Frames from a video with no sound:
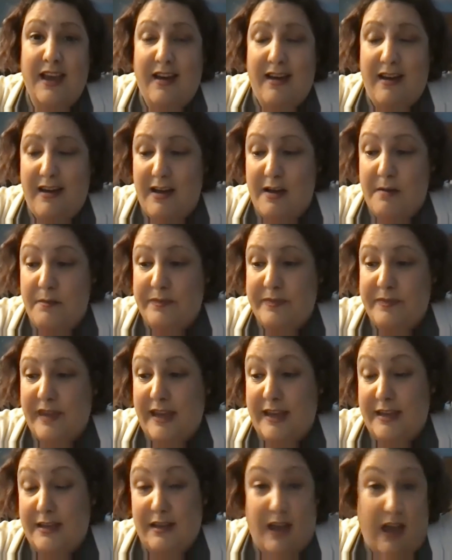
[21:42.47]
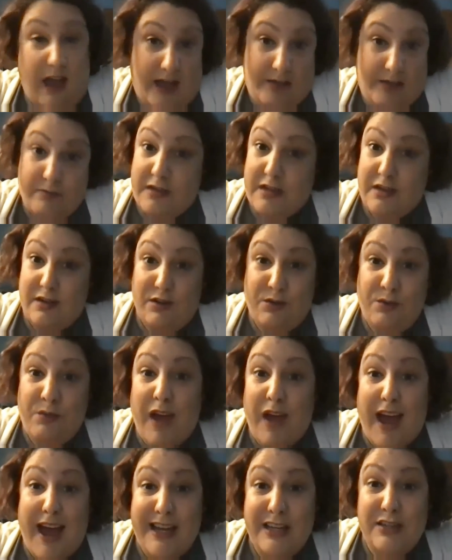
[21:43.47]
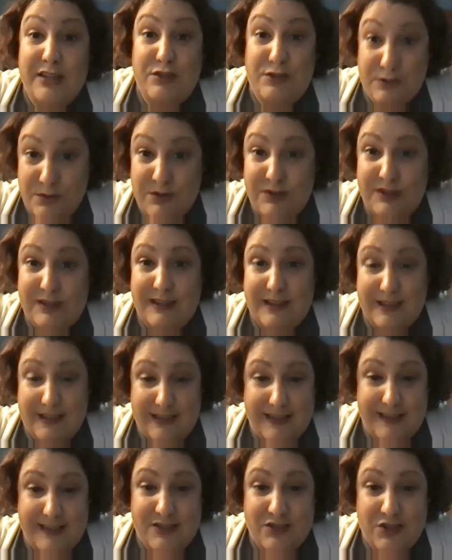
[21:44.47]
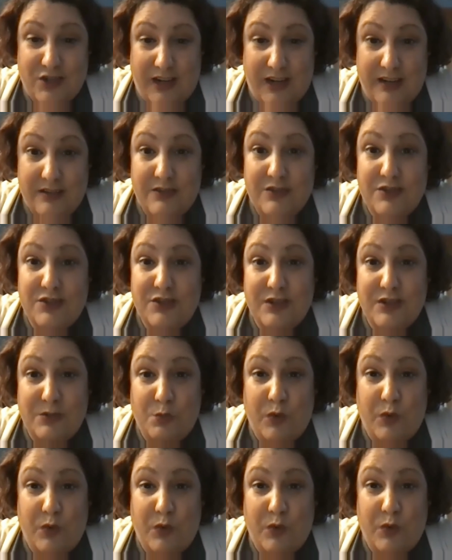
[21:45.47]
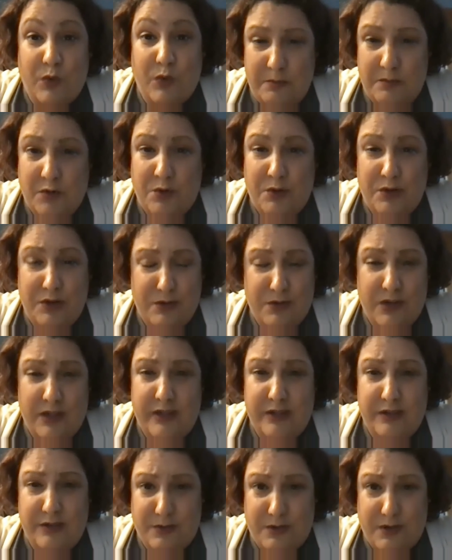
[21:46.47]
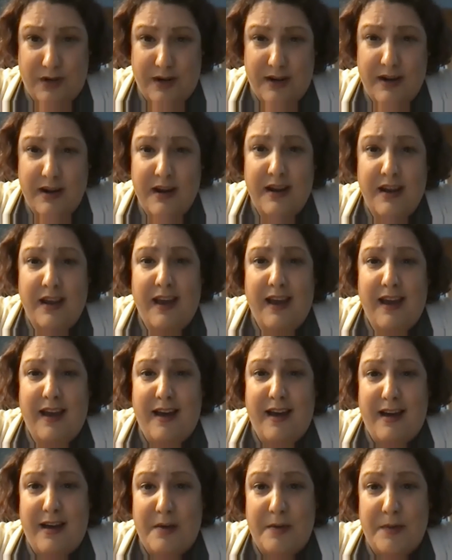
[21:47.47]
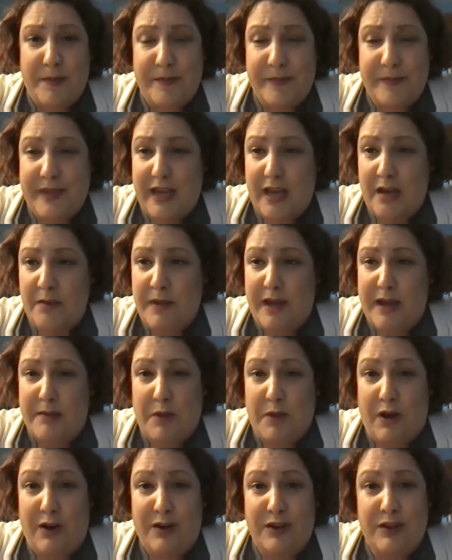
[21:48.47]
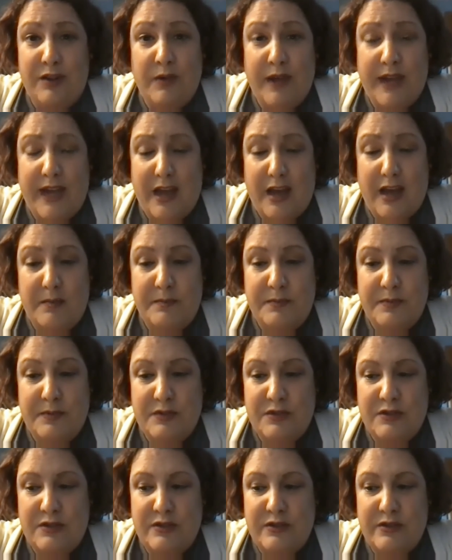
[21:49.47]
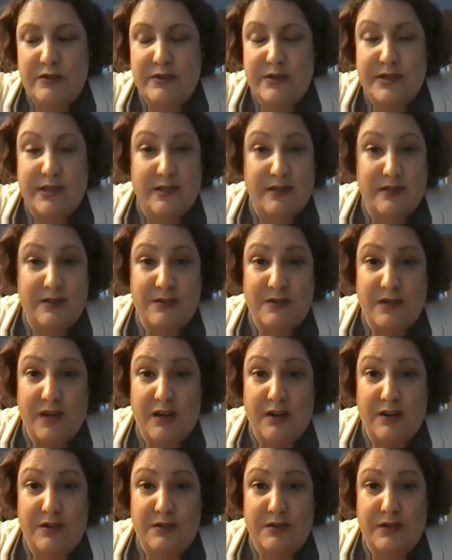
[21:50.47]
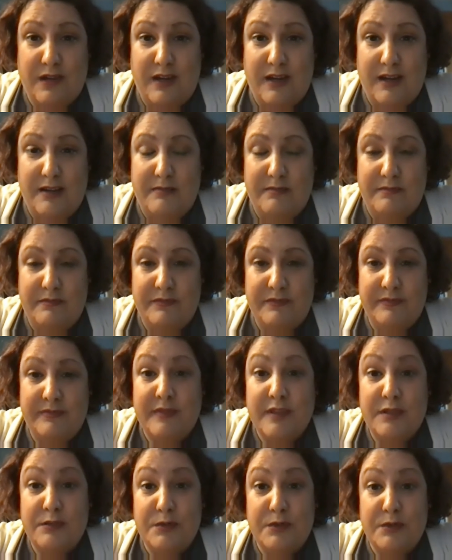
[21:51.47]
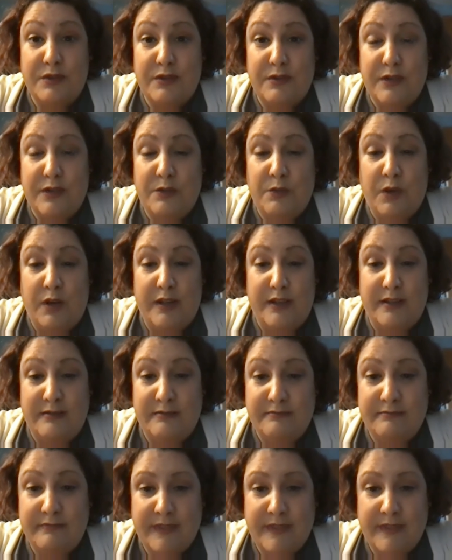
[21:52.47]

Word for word: Um, and, you know, I do think it needs change. When I'm going door to door, um, yep, I'm all the way up to Cicero um, Route 31